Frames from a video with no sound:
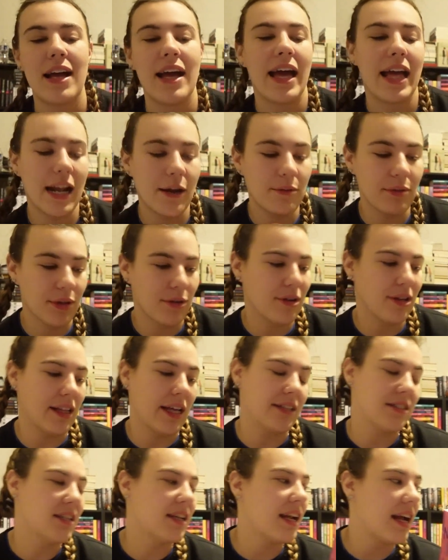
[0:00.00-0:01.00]
and I really, really
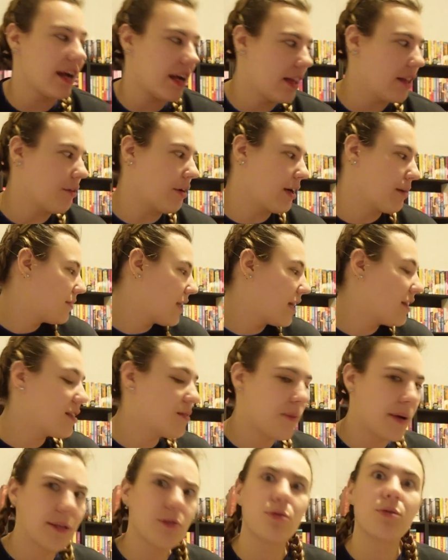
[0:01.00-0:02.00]
liked it. I highly recommend it. And the
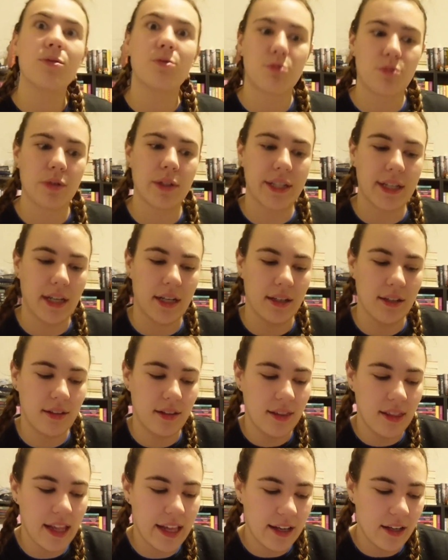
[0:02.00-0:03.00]
spice was really good.
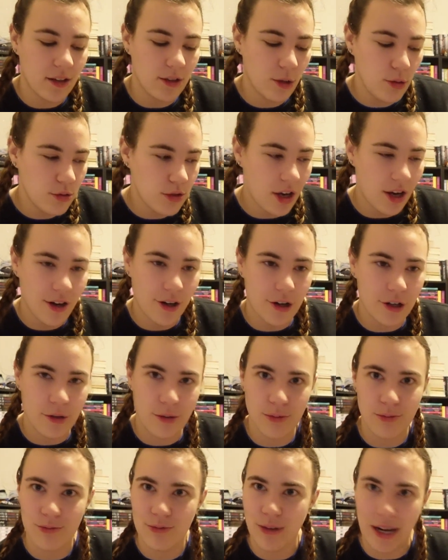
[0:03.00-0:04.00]
Like, who taught her
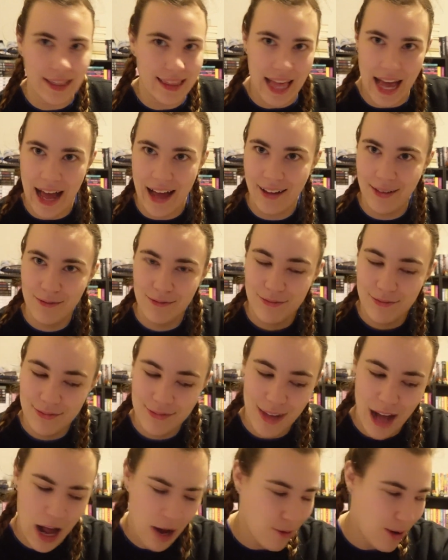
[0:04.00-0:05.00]
to write that
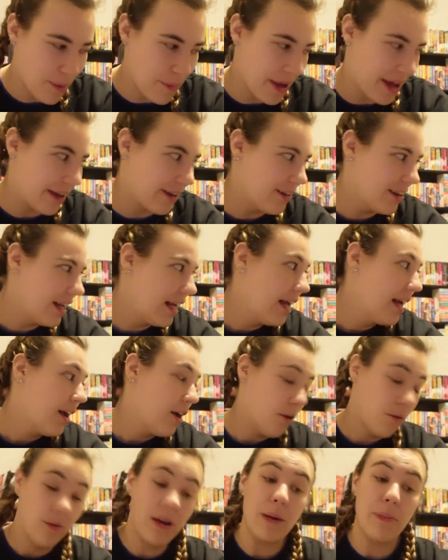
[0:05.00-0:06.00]
on Wattpad?
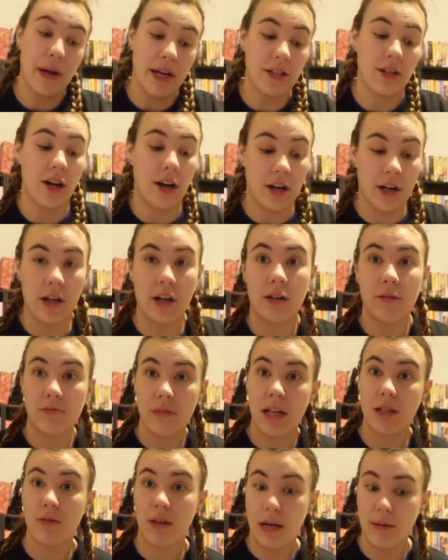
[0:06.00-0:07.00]
Wattpad taught her.
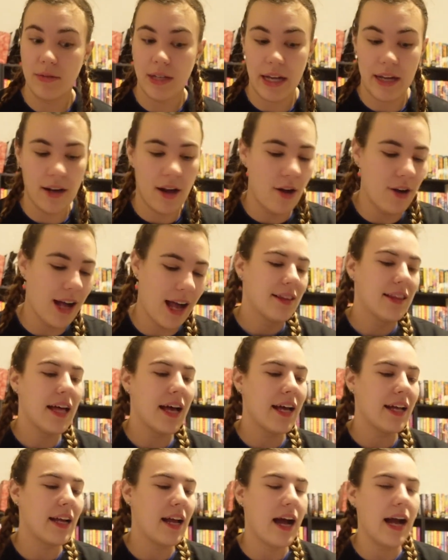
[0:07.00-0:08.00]
That's what I'm saying. Okay,
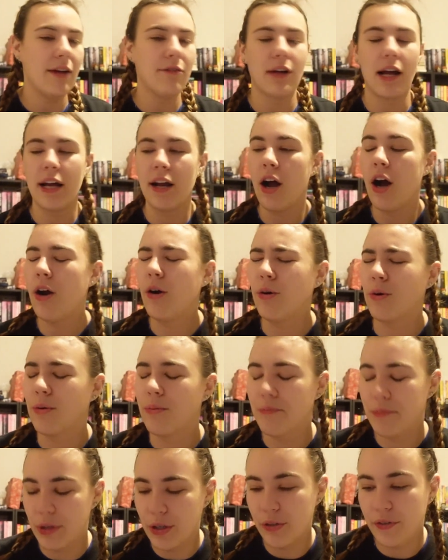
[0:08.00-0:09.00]
then I read,
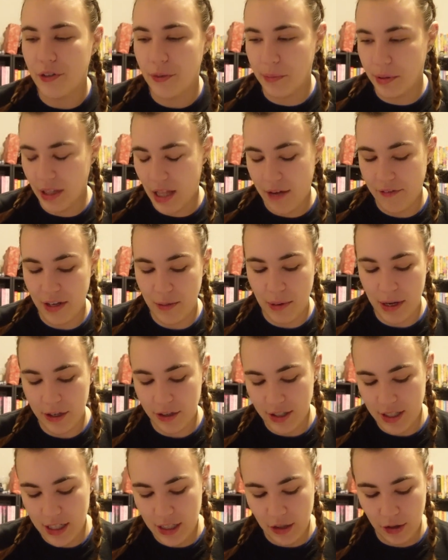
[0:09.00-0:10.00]
Beautiful Beloved by
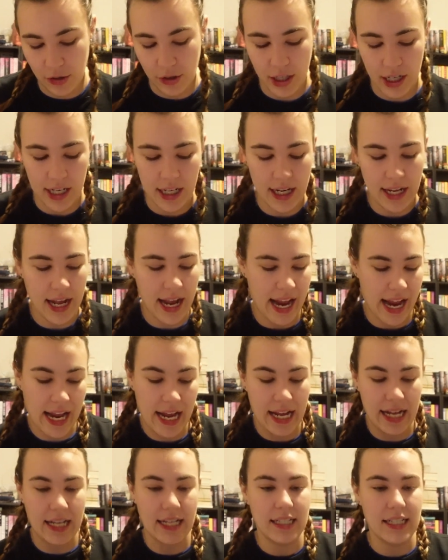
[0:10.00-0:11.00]
Christina Lauren,
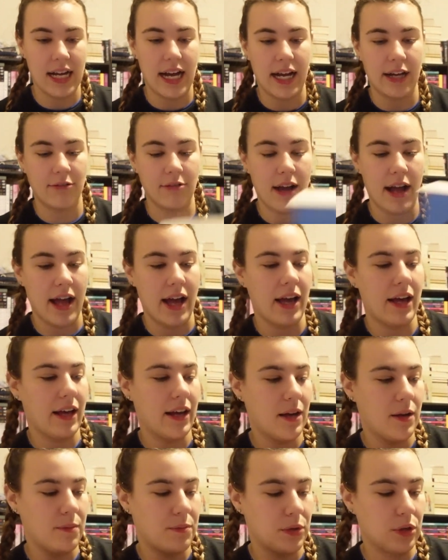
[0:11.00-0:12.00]
and I
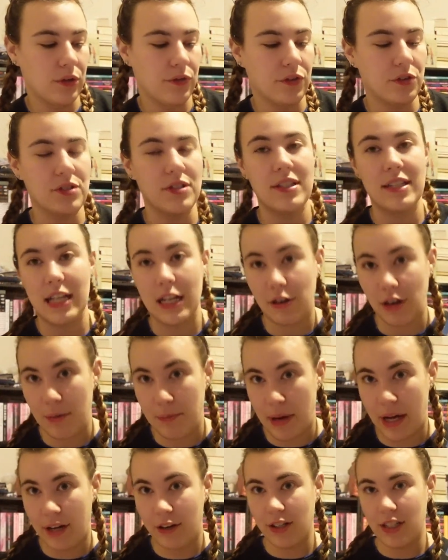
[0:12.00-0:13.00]
read Beautiful Secret
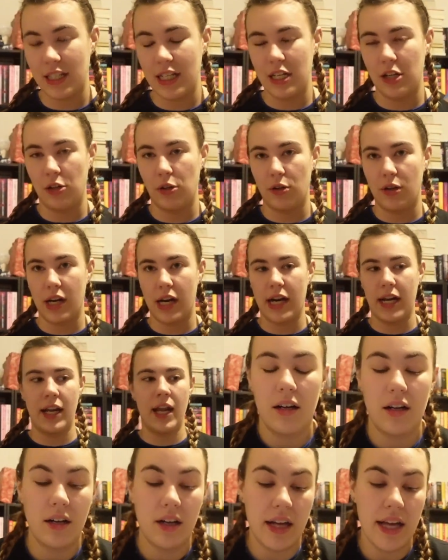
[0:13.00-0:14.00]
by Christina Lauren.
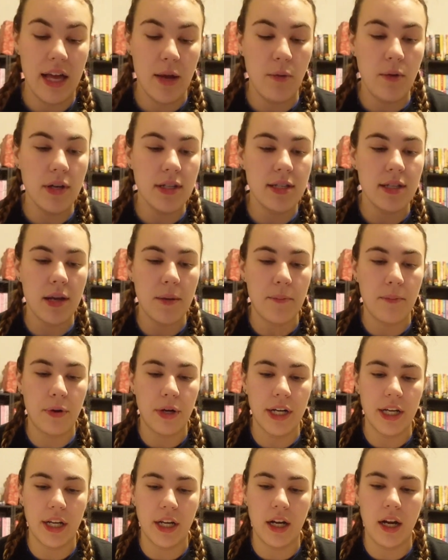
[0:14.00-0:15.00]
It was
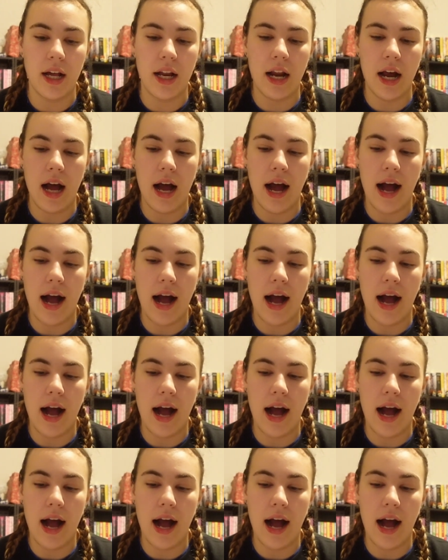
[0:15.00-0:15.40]
pretty good.